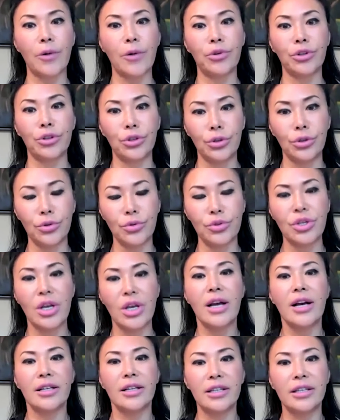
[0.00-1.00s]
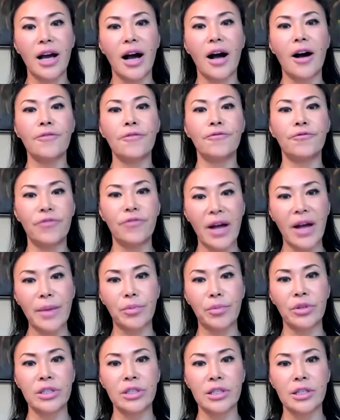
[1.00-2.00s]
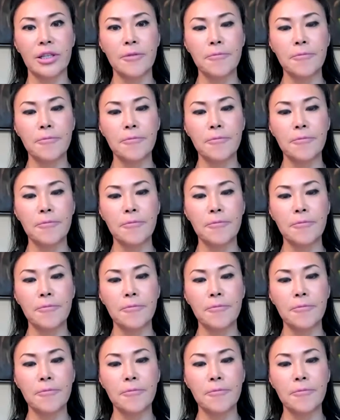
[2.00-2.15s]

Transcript: I would use young, vibrant,